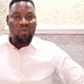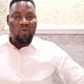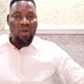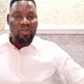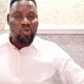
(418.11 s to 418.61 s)

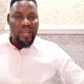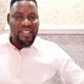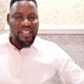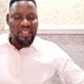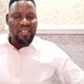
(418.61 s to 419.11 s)

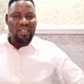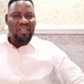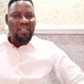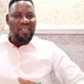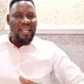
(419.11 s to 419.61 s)
120.
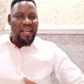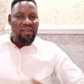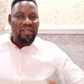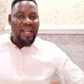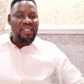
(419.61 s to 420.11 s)

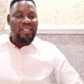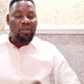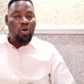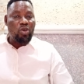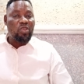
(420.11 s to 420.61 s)
Then that is the
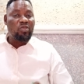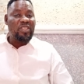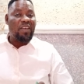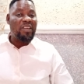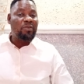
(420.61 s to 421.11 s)
cost of
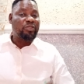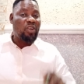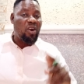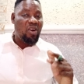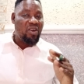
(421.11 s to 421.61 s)
goods available
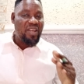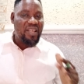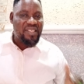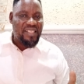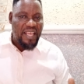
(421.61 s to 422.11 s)
for
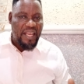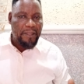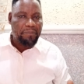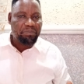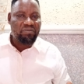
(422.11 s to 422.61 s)

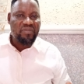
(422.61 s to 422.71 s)
sale.